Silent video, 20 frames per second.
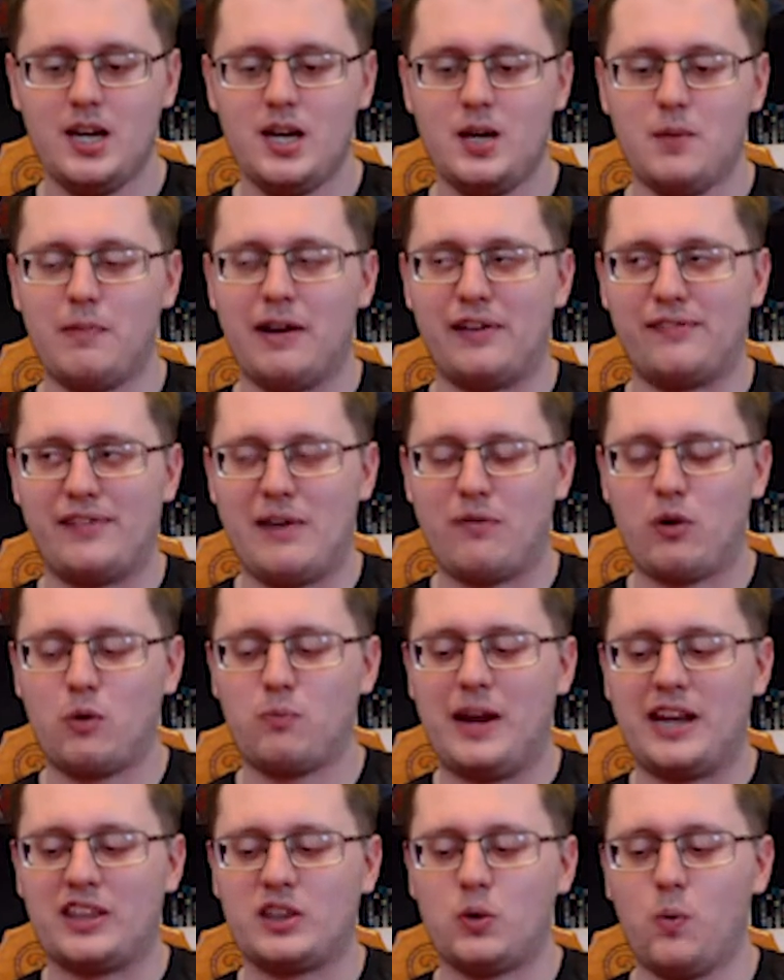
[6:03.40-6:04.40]
My favorite
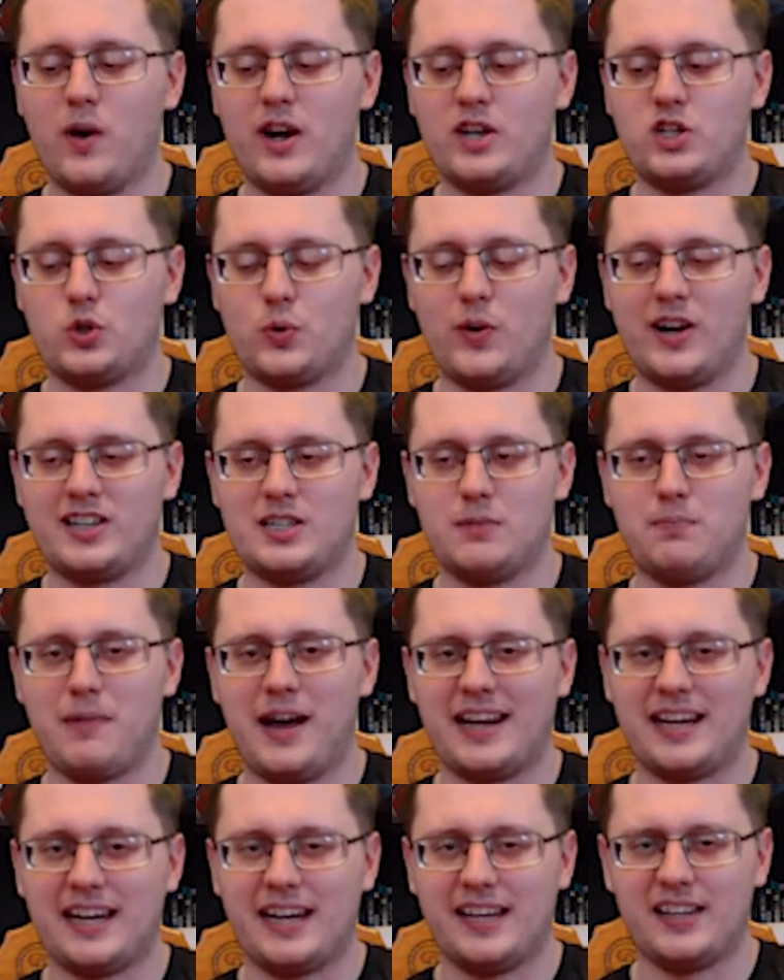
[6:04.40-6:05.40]
being the one directed
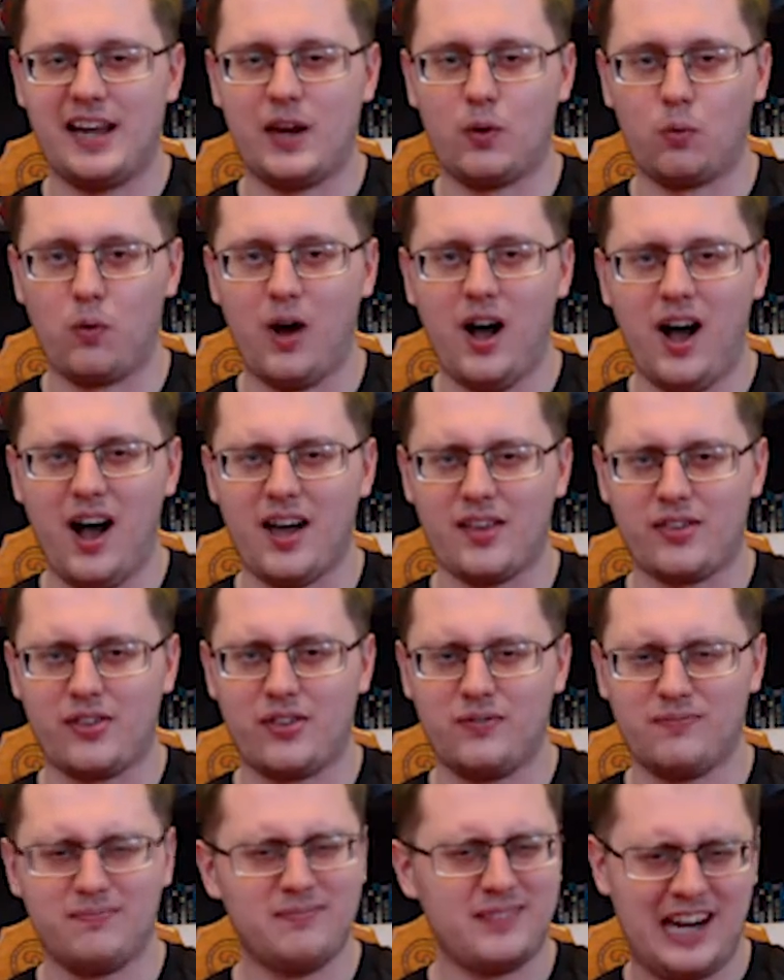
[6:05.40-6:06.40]
by Eli
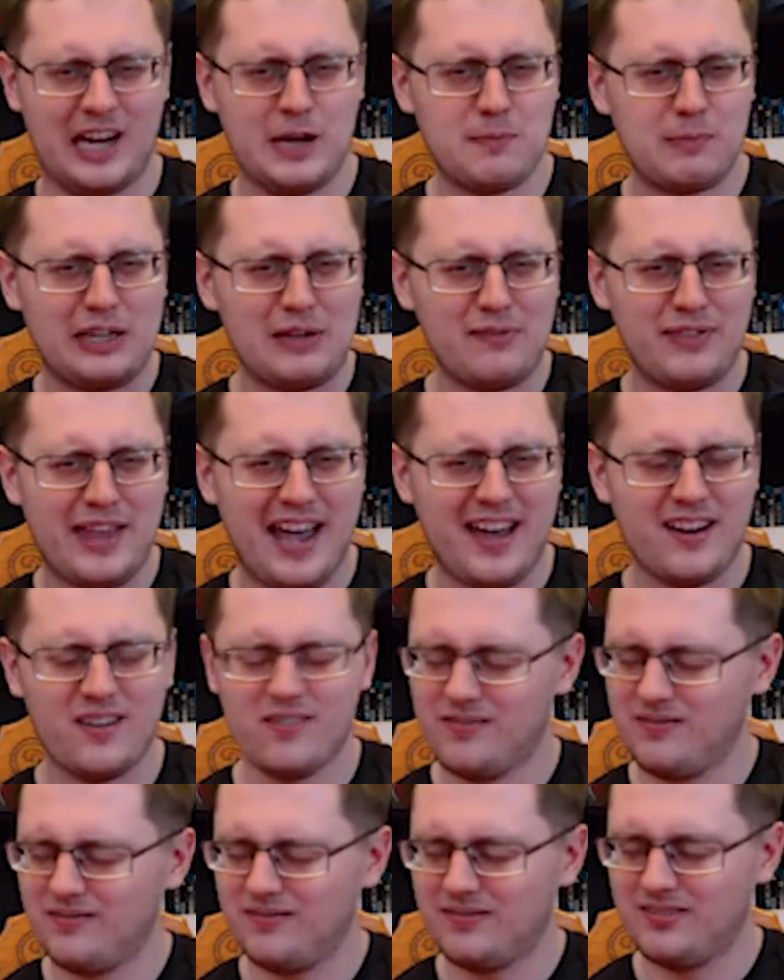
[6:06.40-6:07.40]
Roth. Can you believe
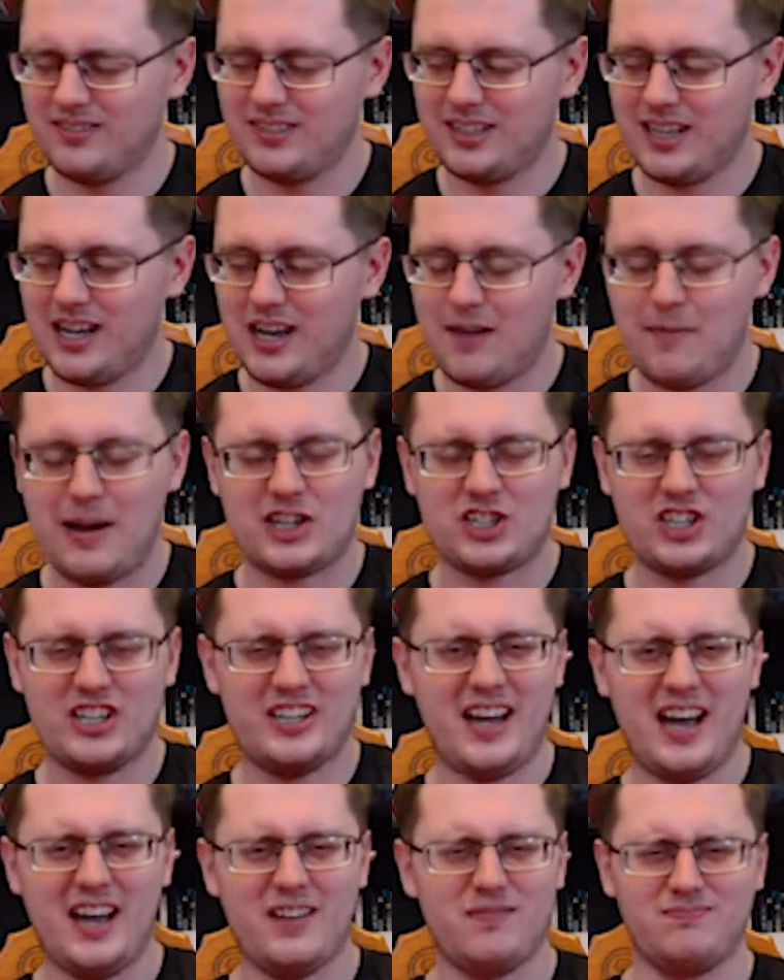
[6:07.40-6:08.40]
that? I'm actually
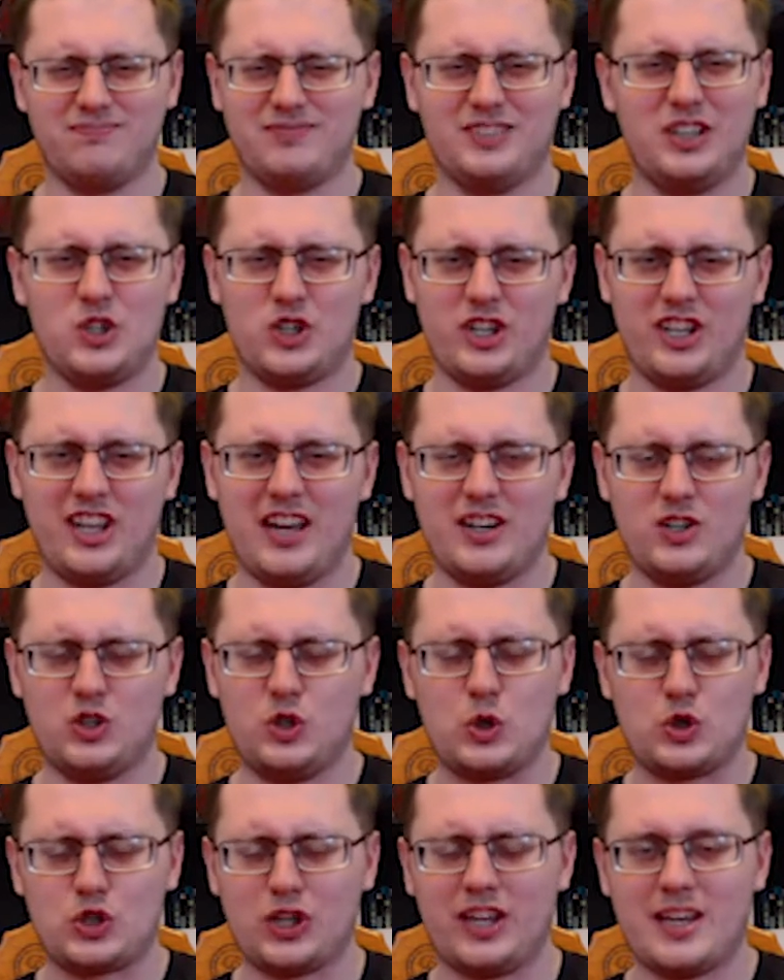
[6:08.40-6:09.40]
not
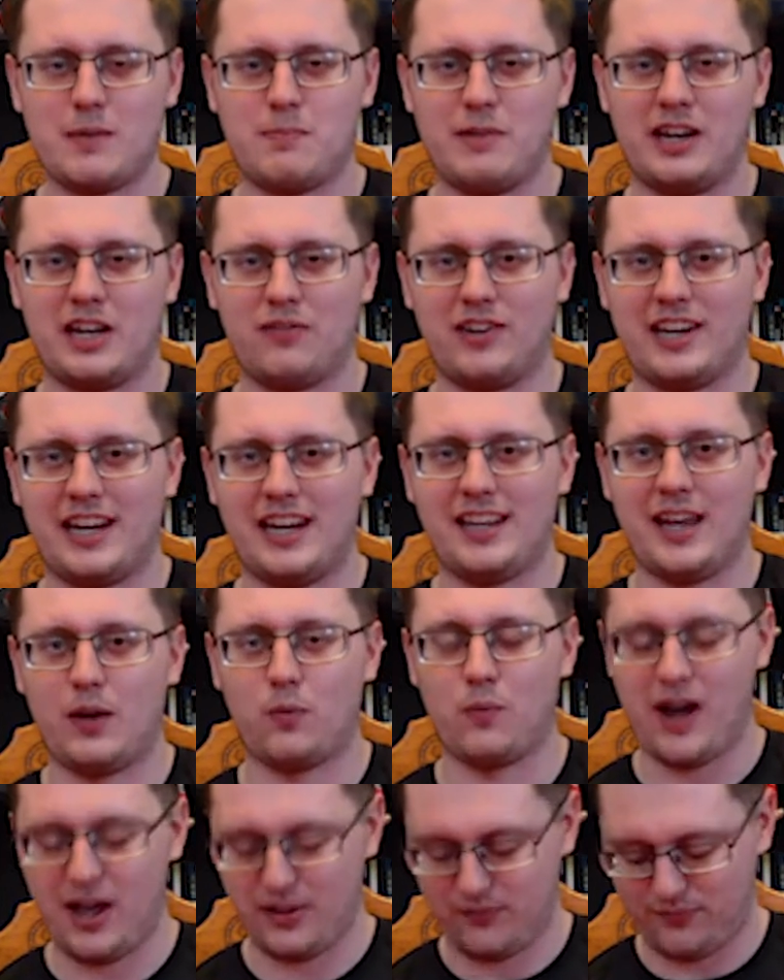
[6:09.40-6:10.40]
usually that big of an Eli
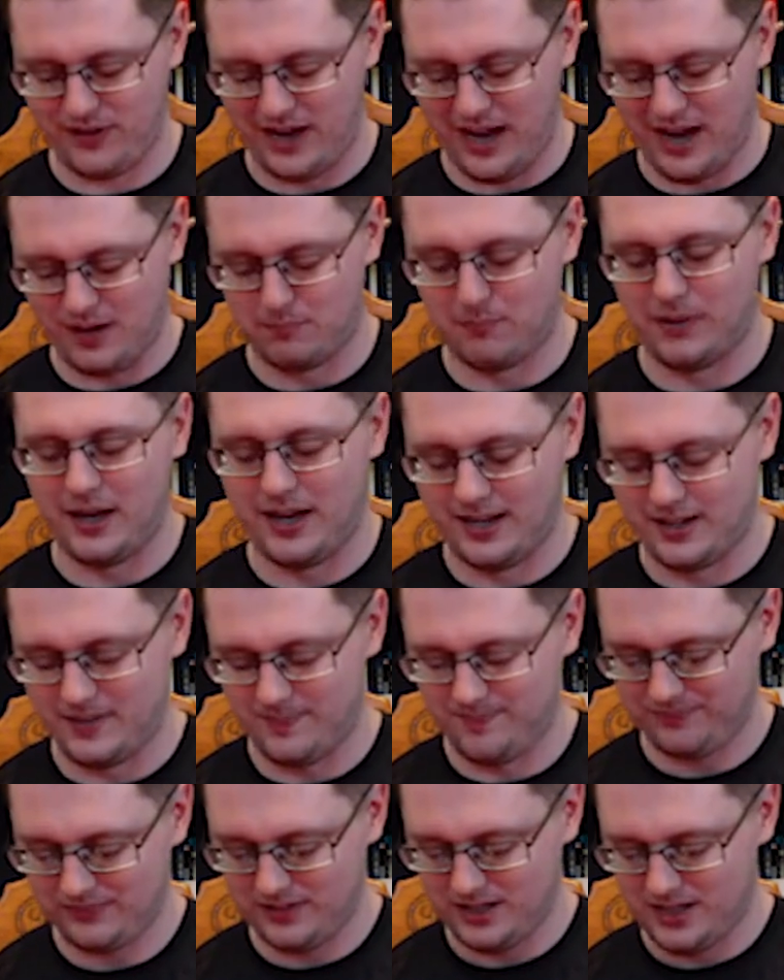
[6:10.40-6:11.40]
Roth fan,
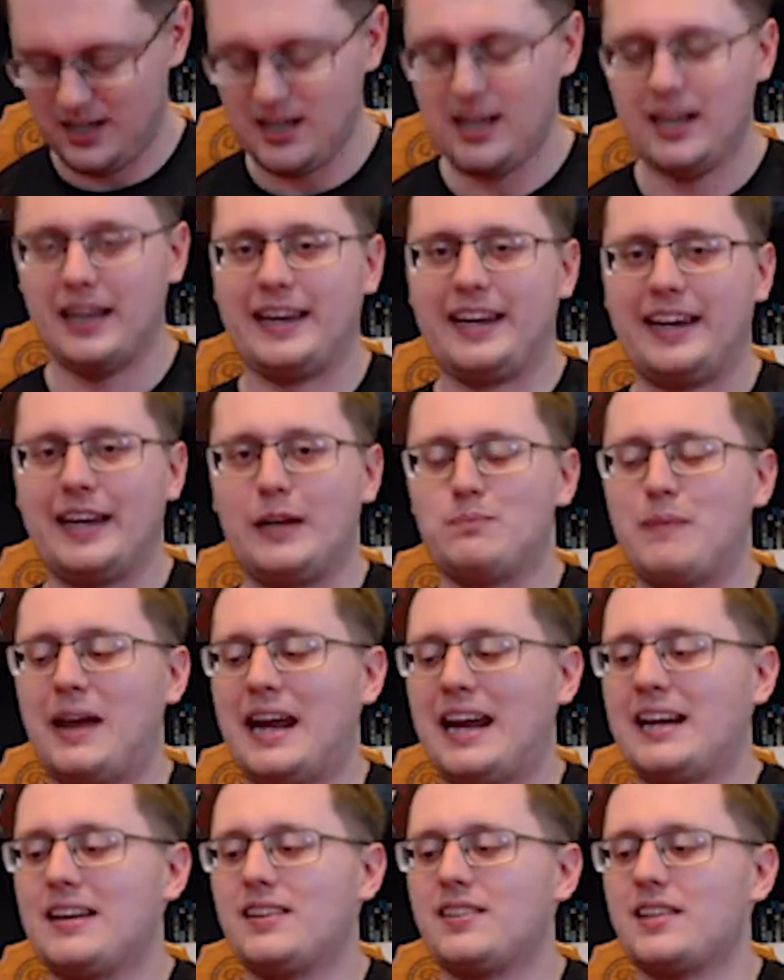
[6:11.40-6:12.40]
but he
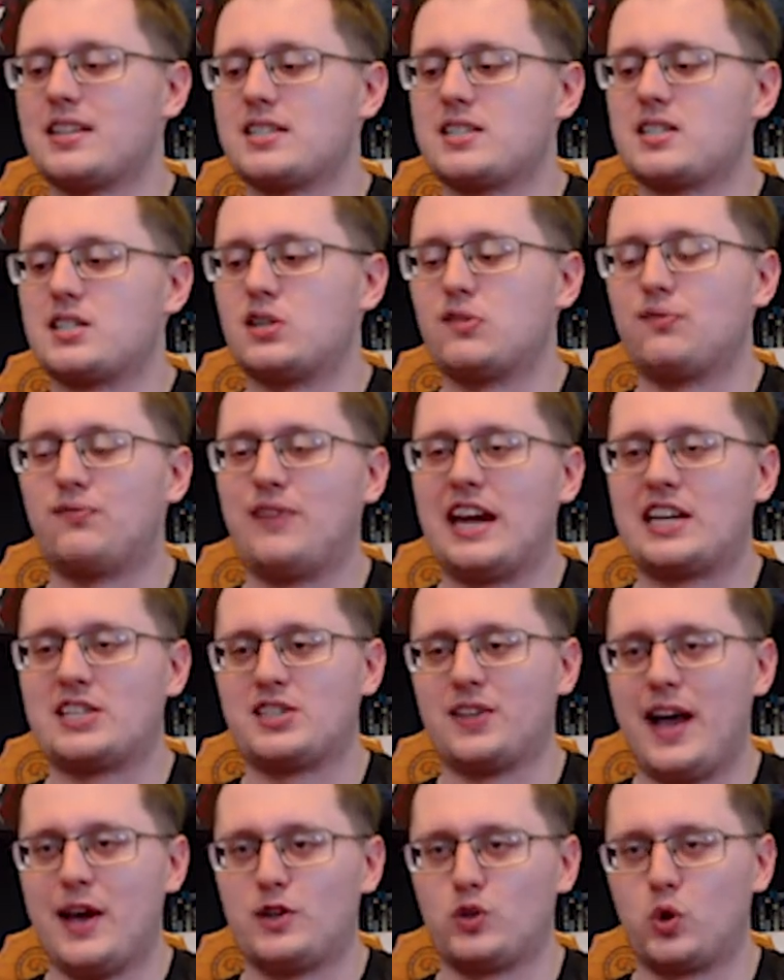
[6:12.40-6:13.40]
made this fake
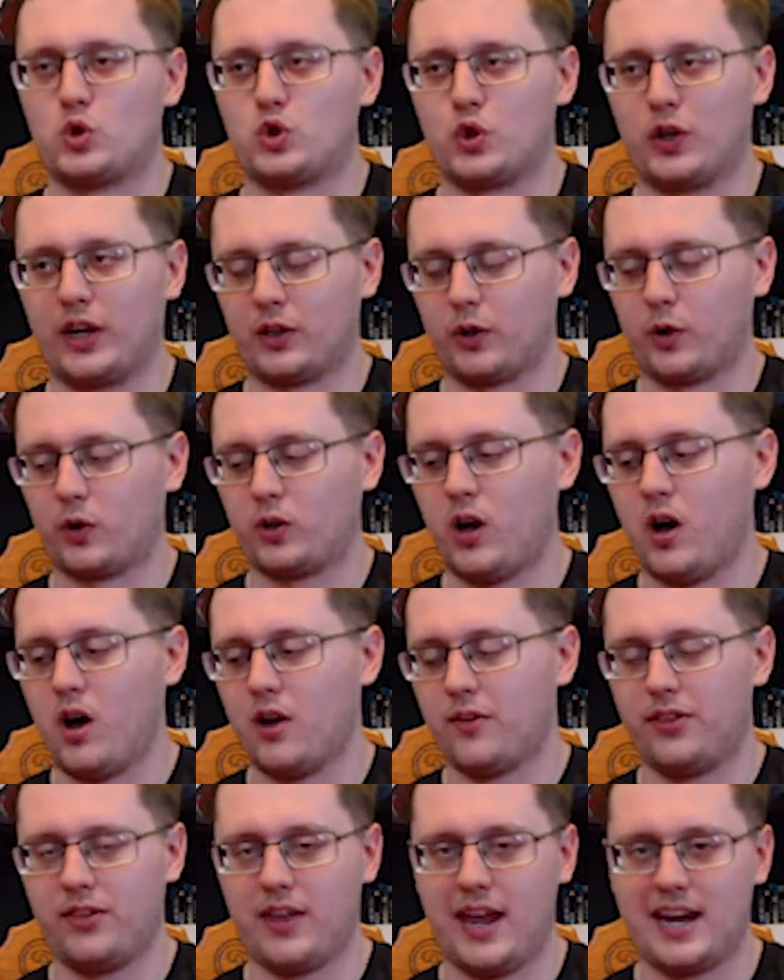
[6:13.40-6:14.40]
slasher trailer
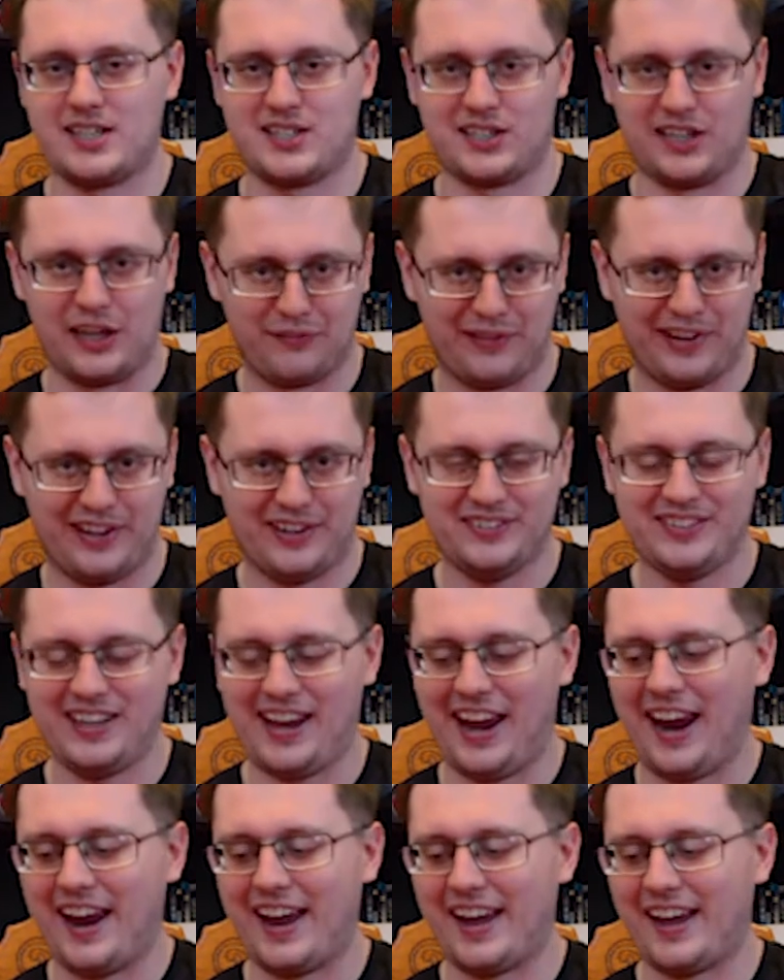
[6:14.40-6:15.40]
called Thanksgiving,
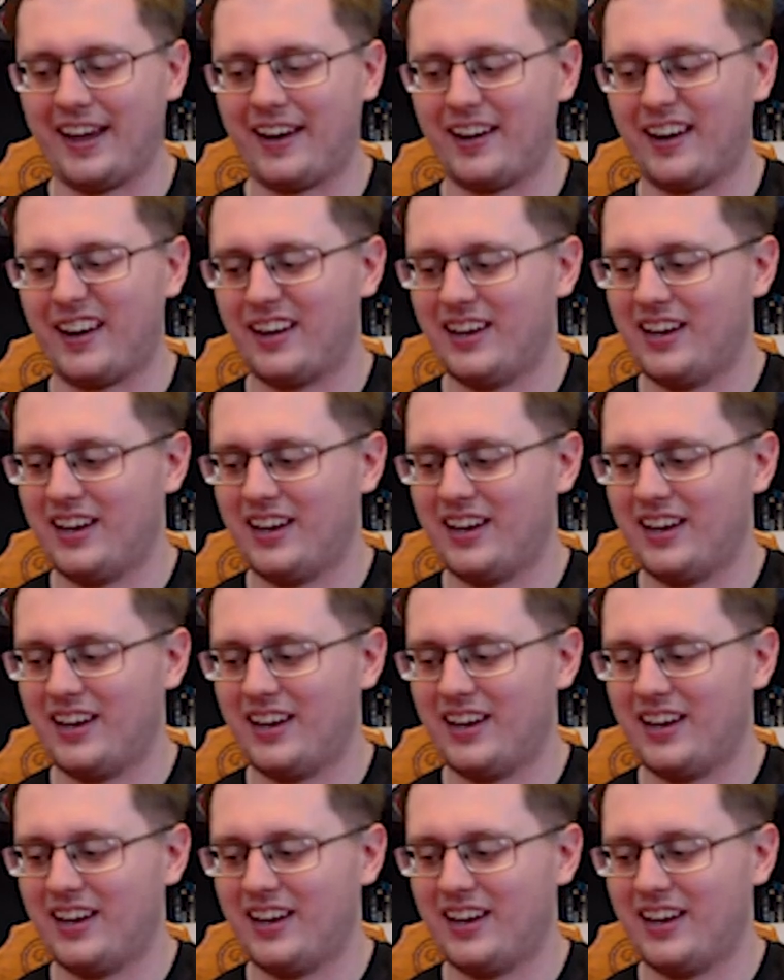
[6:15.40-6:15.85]
and